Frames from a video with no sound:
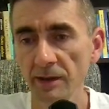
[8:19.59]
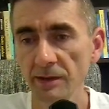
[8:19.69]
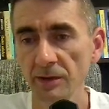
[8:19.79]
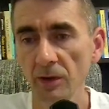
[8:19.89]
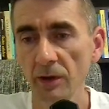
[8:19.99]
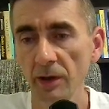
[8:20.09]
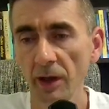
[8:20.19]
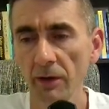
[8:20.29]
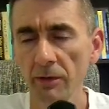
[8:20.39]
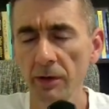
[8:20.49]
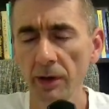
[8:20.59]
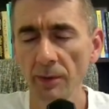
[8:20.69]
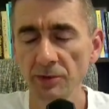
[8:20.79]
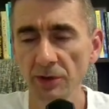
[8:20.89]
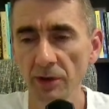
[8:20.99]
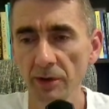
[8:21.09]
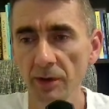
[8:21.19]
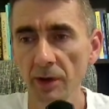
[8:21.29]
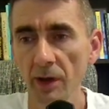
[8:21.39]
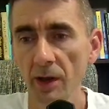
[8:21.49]
so can recapture.
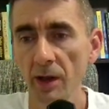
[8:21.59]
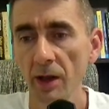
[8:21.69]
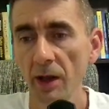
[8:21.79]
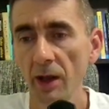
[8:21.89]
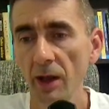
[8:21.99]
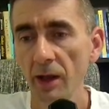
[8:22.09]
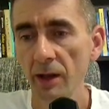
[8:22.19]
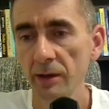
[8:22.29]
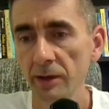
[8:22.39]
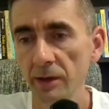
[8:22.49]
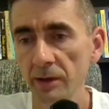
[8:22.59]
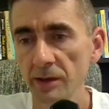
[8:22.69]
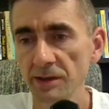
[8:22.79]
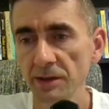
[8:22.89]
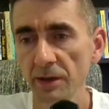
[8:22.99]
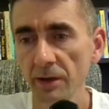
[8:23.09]
And in this